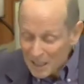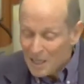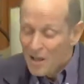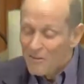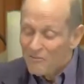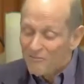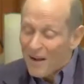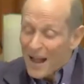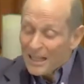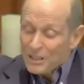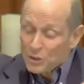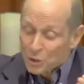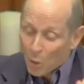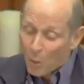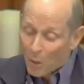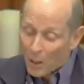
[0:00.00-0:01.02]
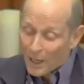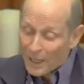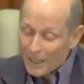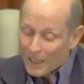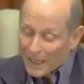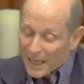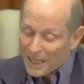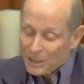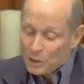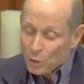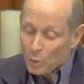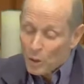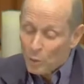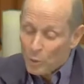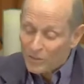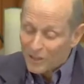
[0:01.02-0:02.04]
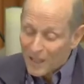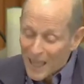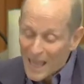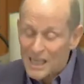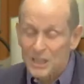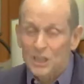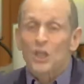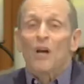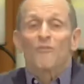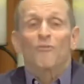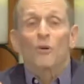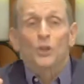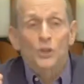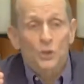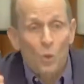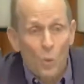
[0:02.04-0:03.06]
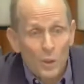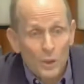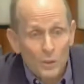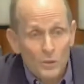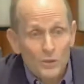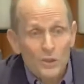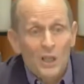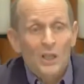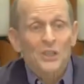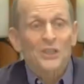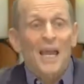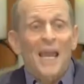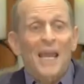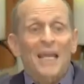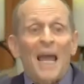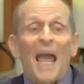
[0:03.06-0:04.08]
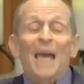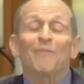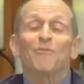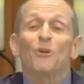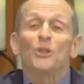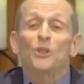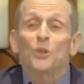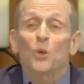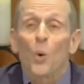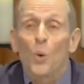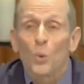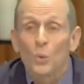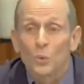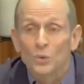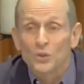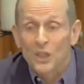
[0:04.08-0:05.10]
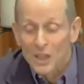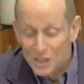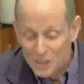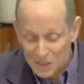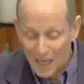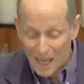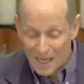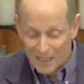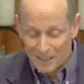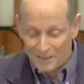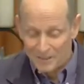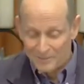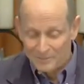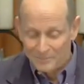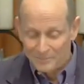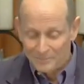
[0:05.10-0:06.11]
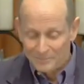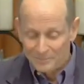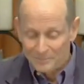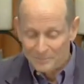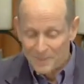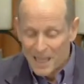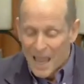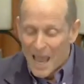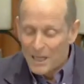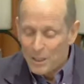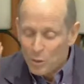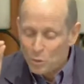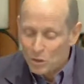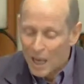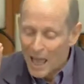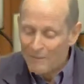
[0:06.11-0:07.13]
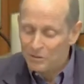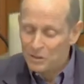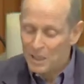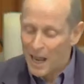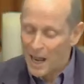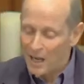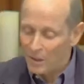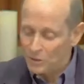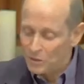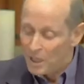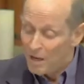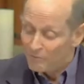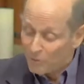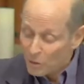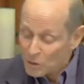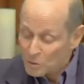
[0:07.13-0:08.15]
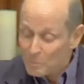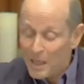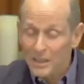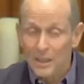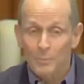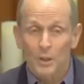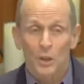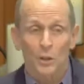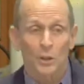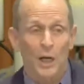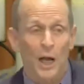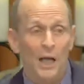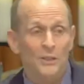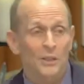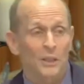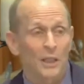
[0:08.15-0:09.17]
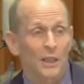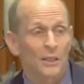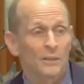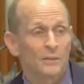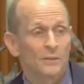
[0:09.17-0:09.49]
find joy in doing with less for soil's sake and for soul's sake, and whose lifestyles first make them a curiosity,